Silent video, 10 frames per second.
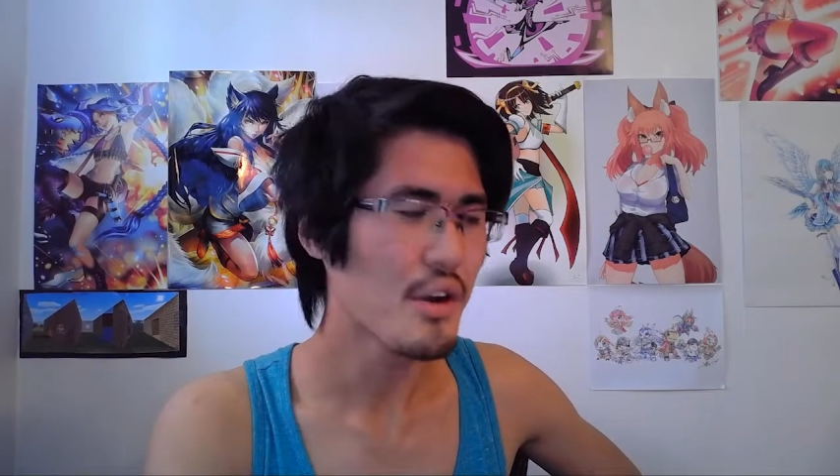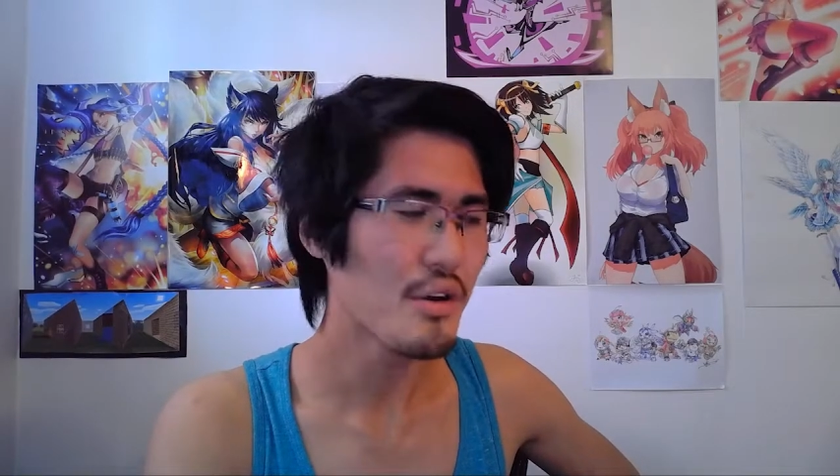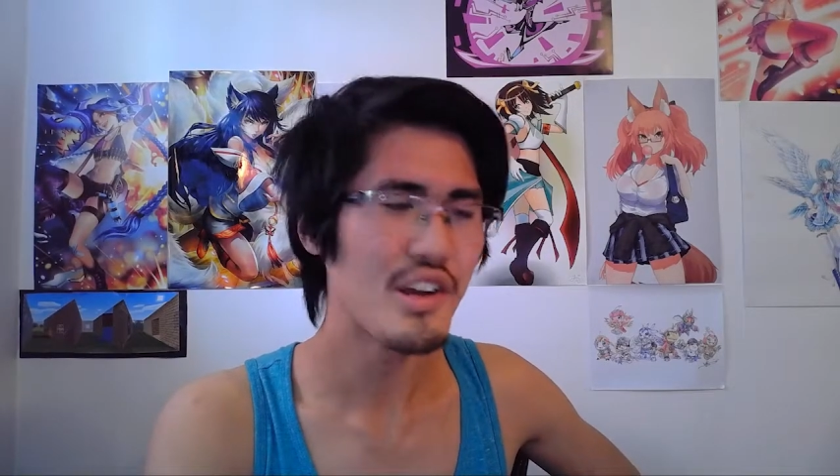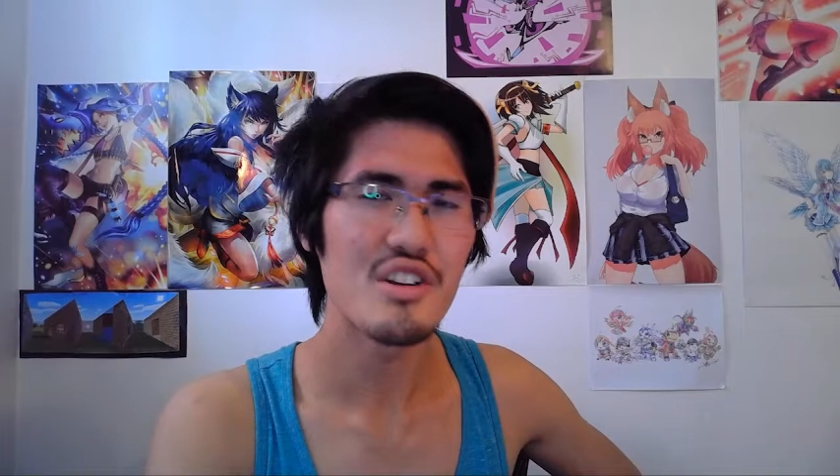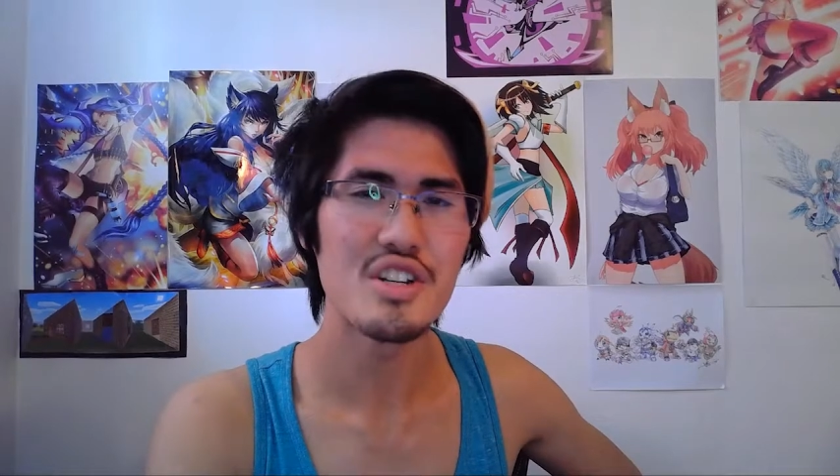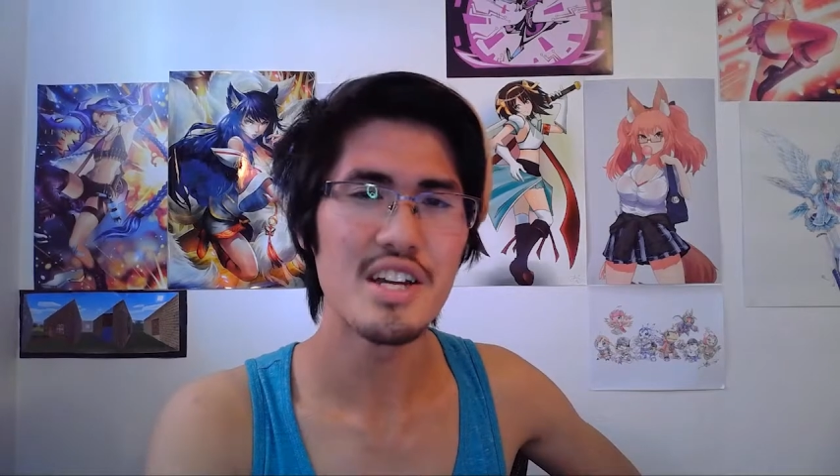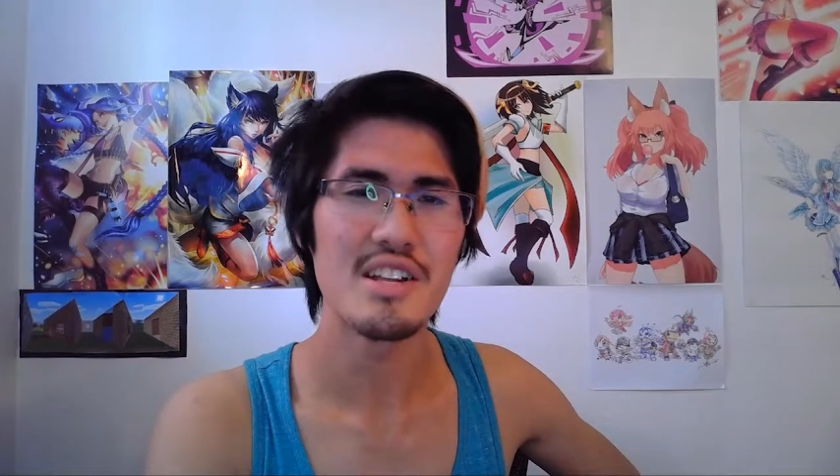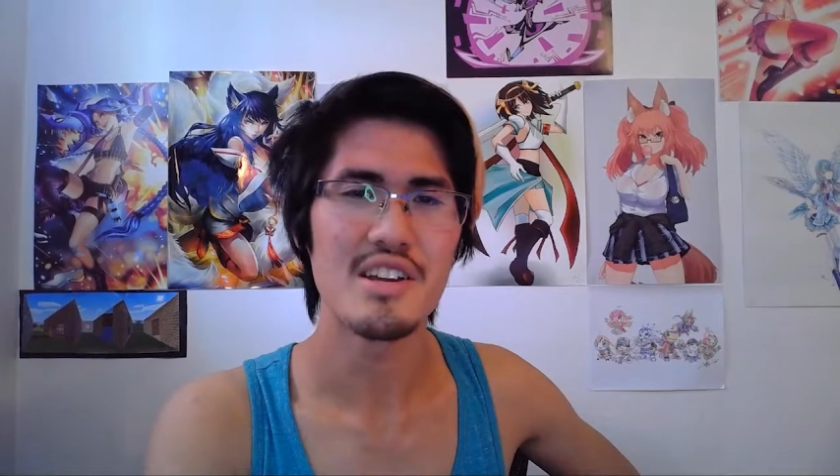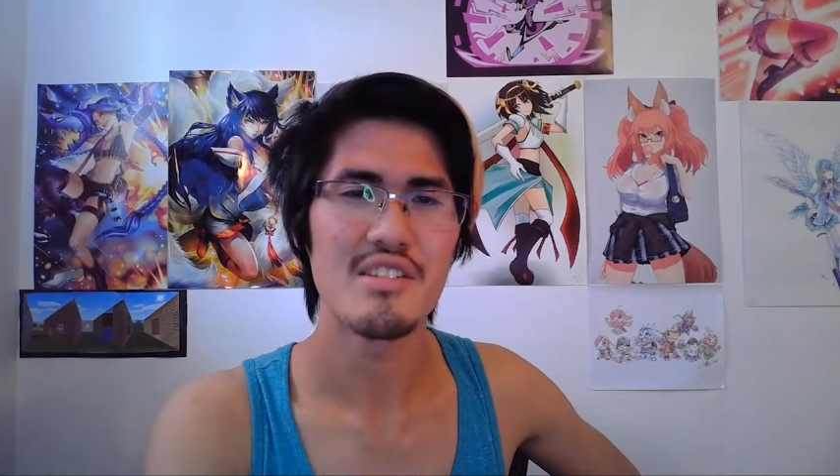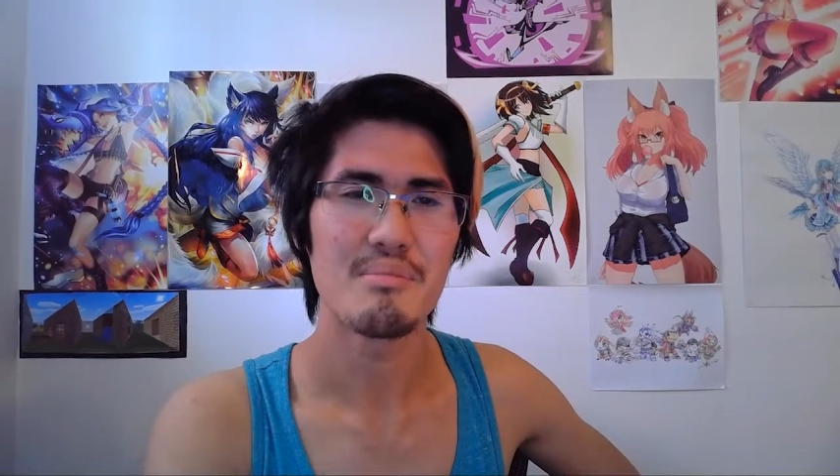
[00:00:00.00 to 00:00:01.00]
know you're a
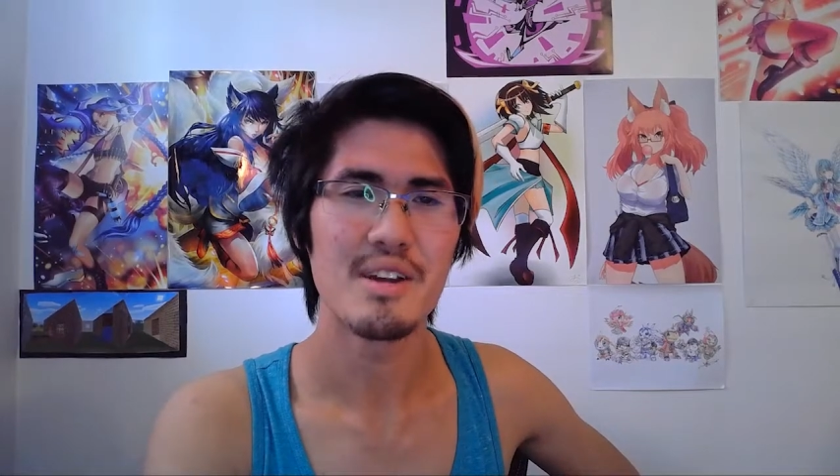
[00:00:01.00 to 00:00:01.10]
genius,